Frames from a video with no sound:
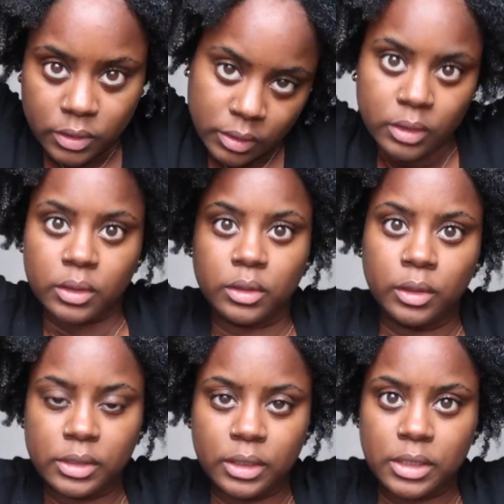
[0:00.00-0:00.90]
And if
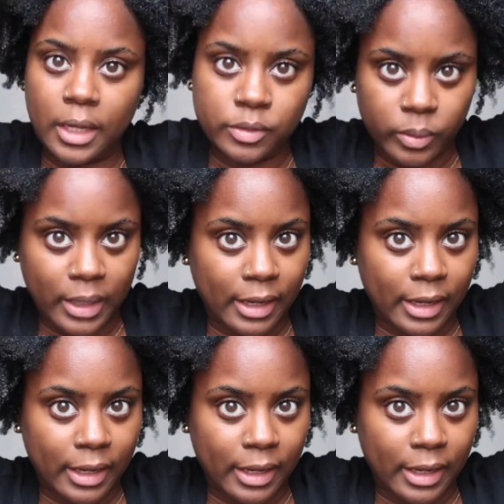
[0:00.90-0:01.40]
anybody hates a